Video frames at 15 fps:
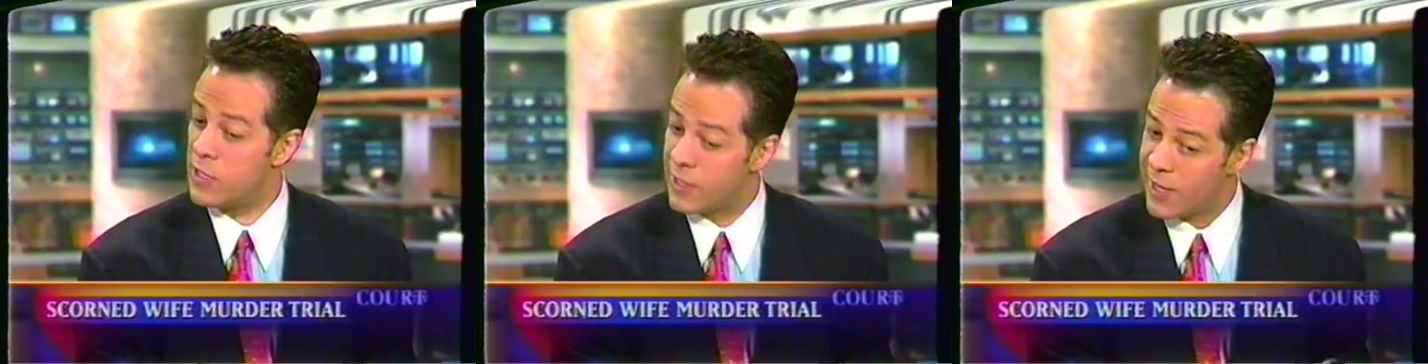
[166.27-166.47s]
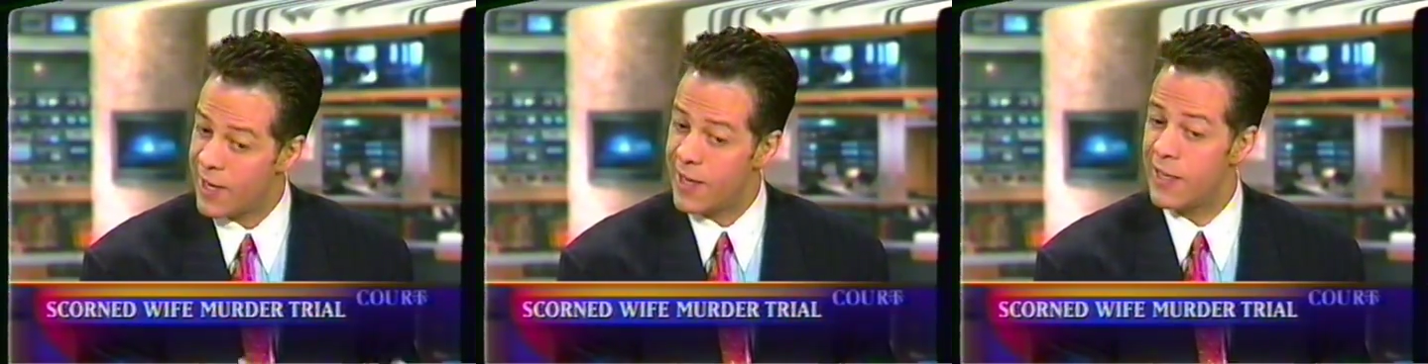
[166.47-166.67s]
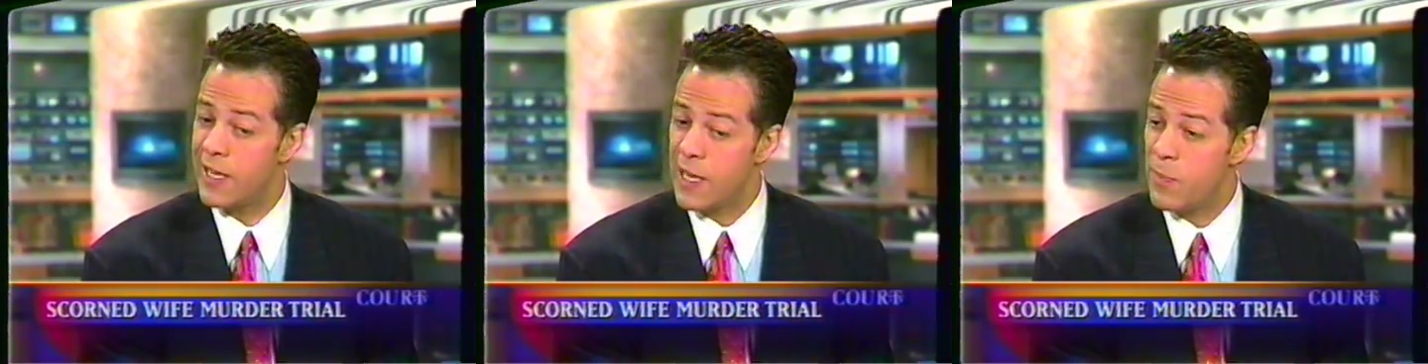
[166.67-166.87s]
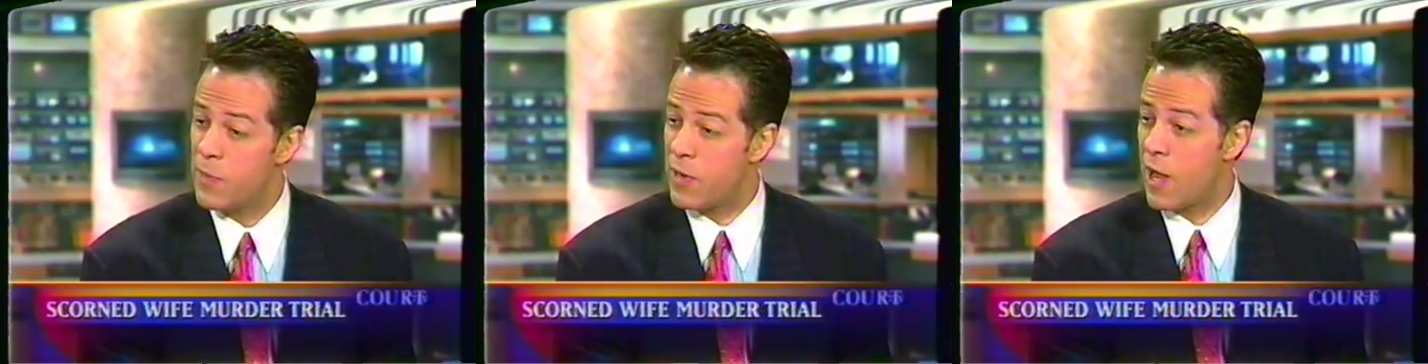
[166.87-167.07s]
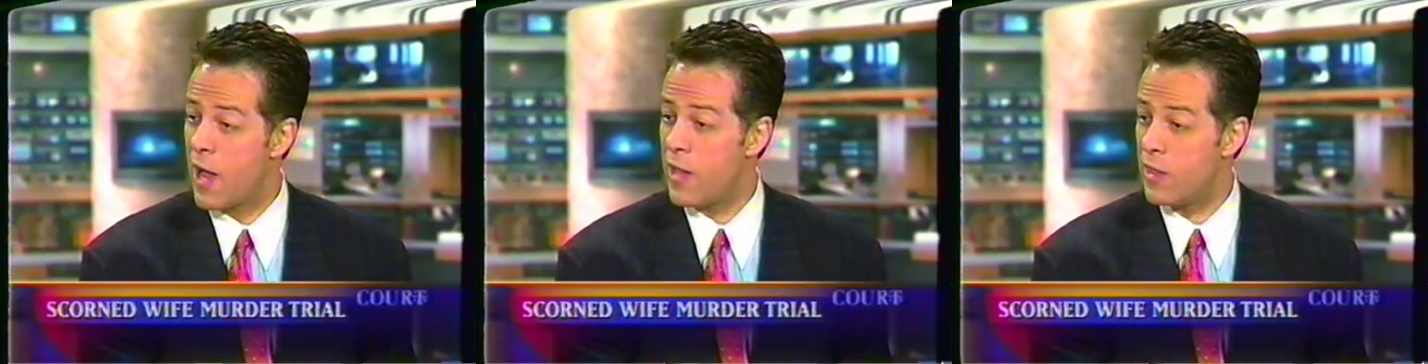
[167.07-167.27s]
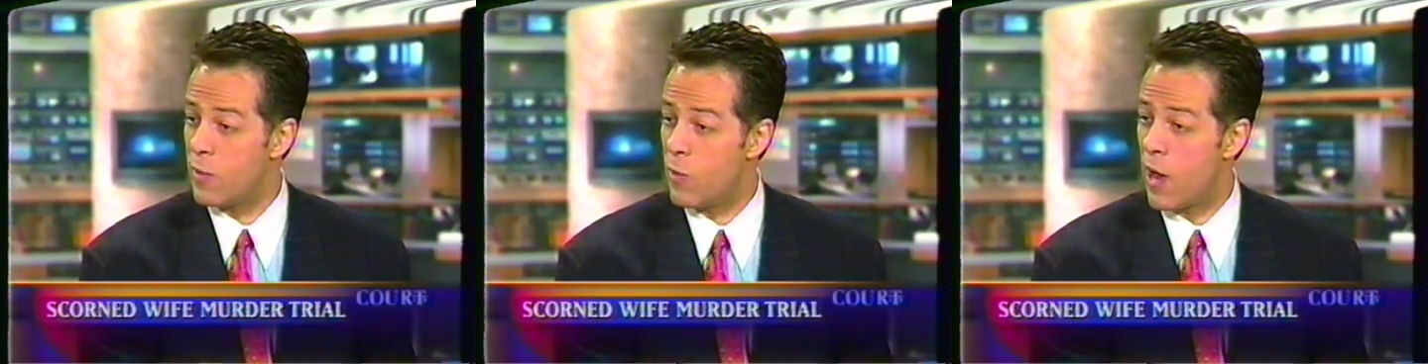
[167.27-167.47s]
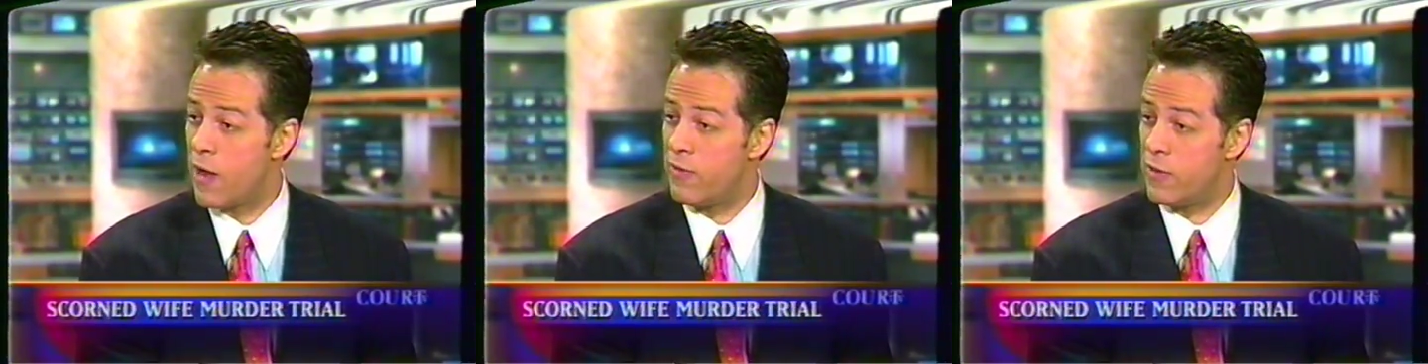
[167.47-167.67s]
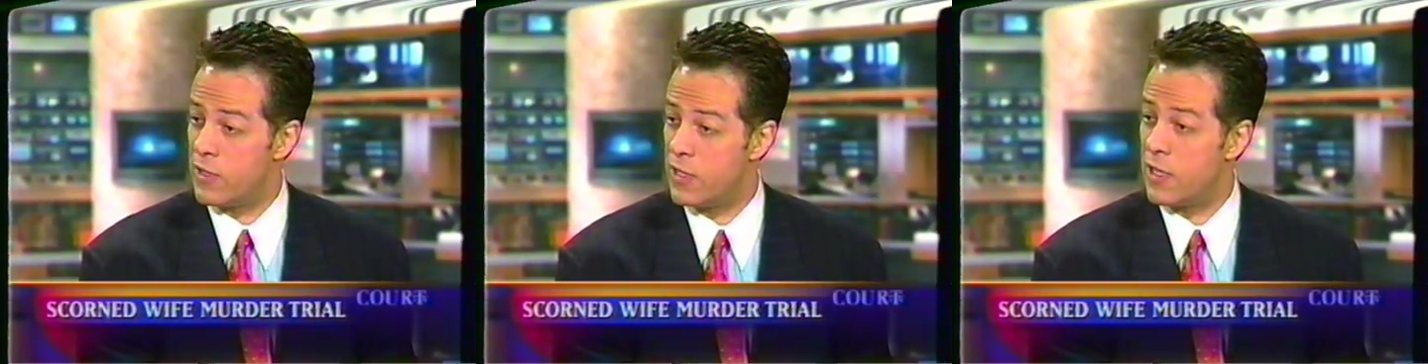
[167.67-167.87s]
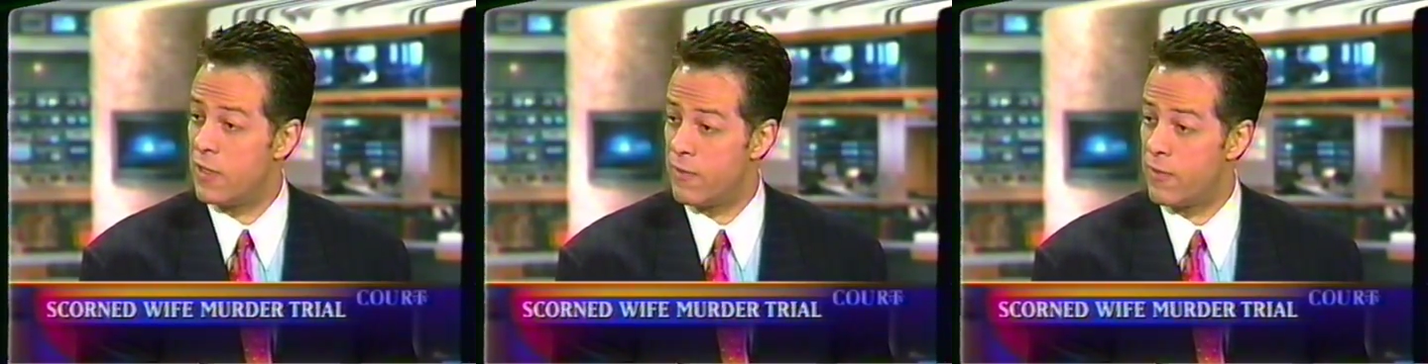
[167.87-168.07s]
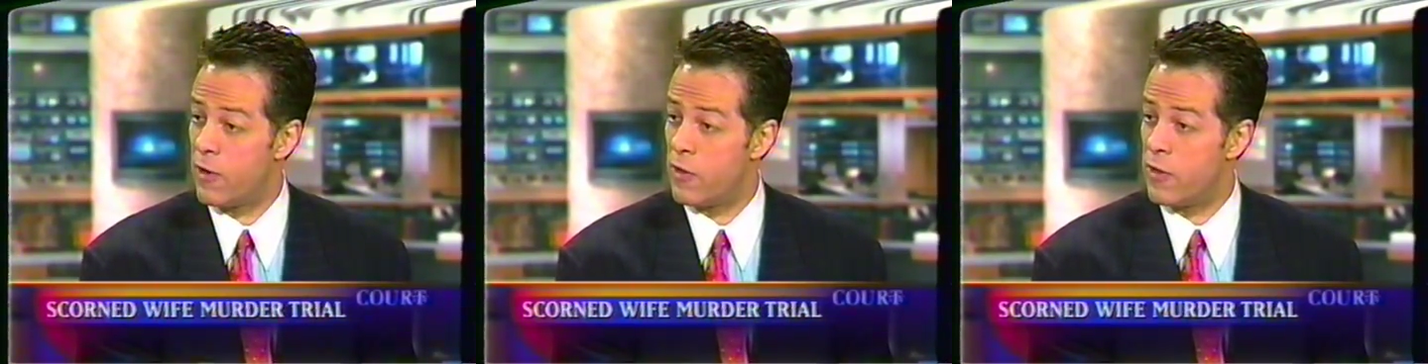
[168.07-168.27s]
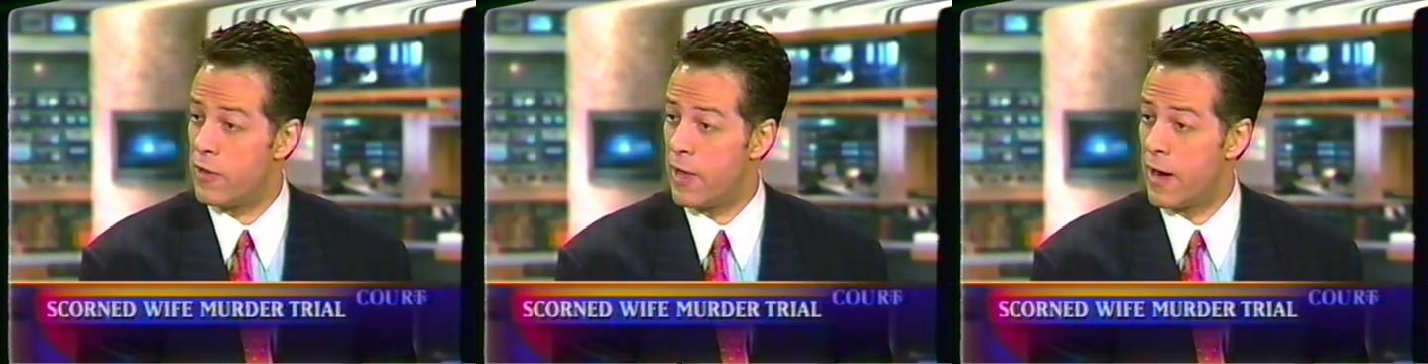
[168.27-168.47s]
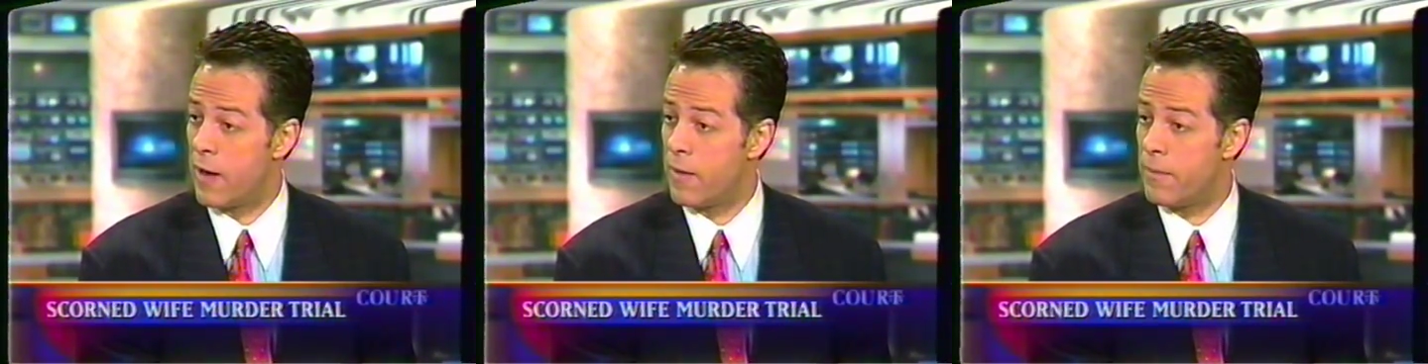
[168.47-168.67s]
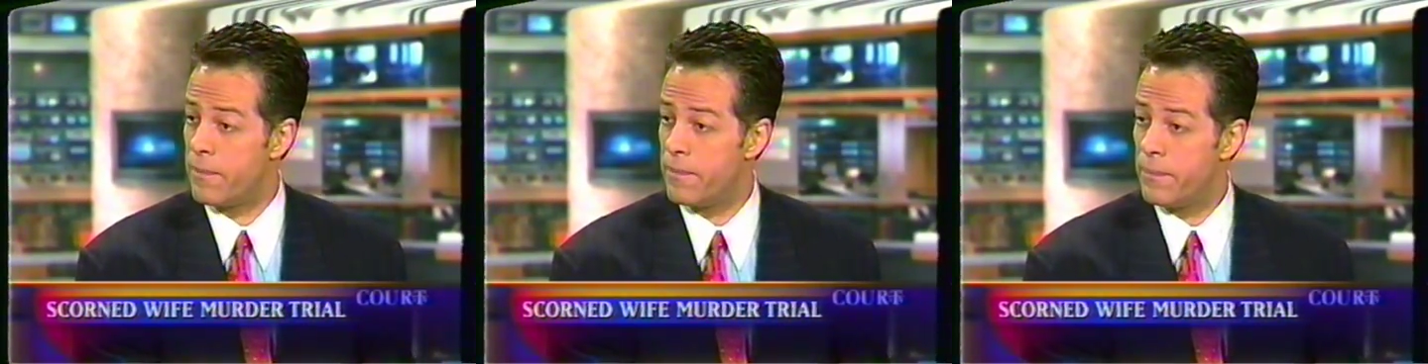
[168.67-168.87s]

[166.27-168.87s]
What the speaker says: to kind of keep an eye on the wife and dig further there.